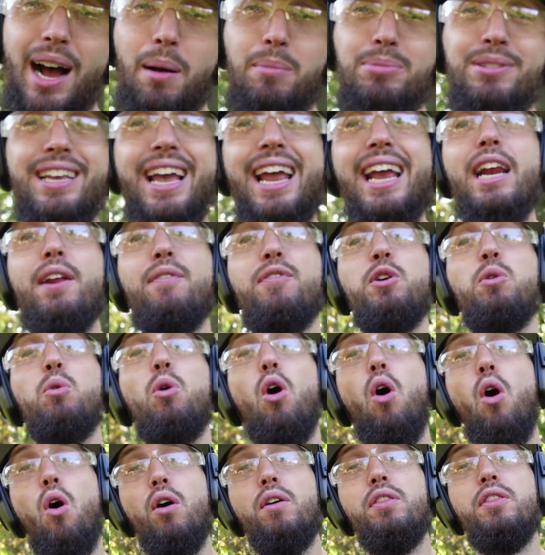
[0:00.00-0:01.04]
I'm saying if you were
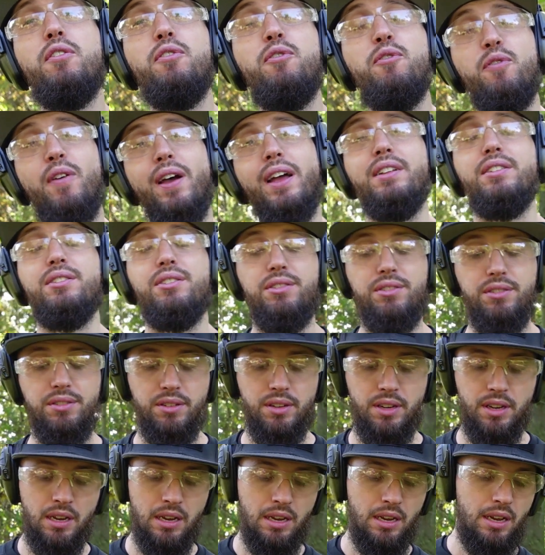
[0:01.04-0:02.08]
on the fence
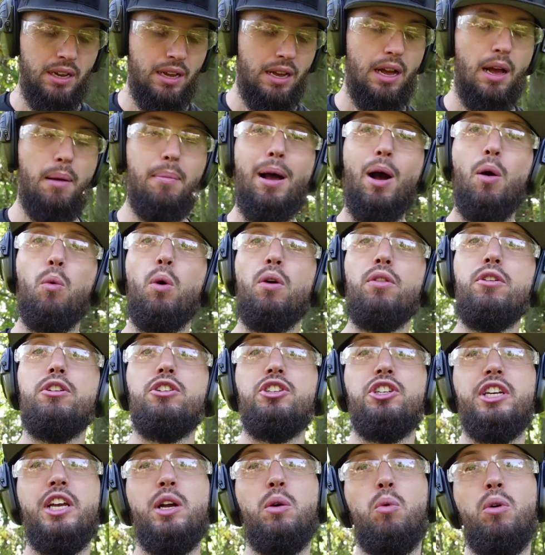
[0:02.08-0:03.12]
about whether you
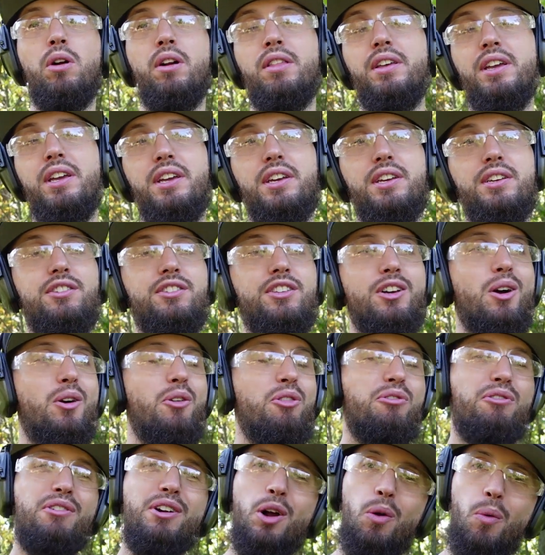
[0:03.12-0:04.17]
should get one of these, you know,
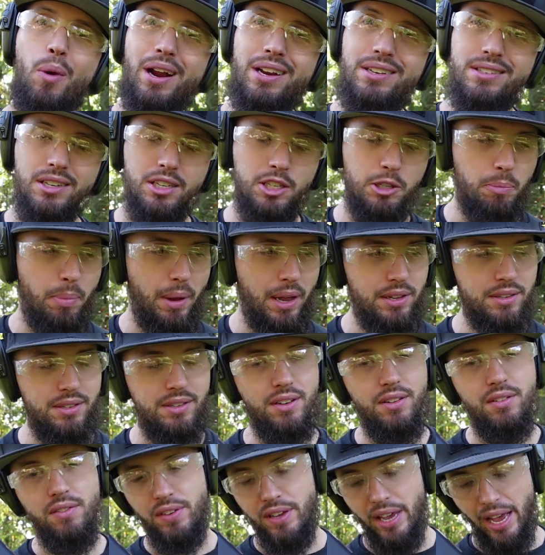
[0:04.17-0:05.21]
308's
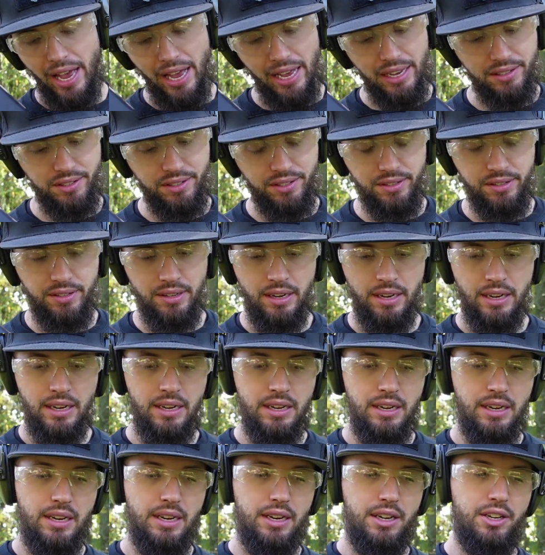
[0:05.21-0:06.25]
expensive, yes,
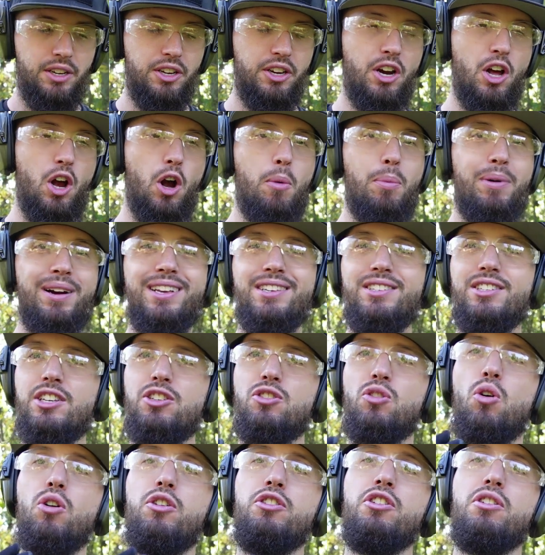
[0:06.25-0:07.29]
you know, but is
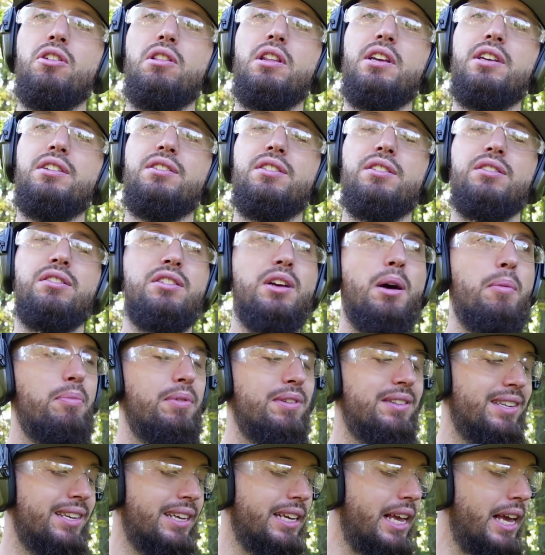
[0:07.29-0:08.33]
this on your list of
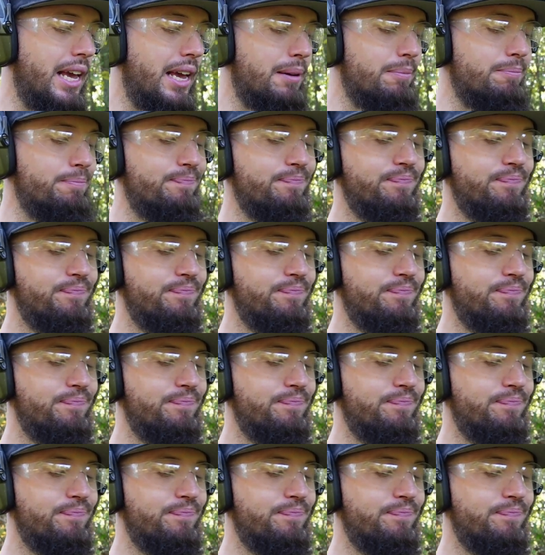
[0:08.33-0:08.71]
something to get?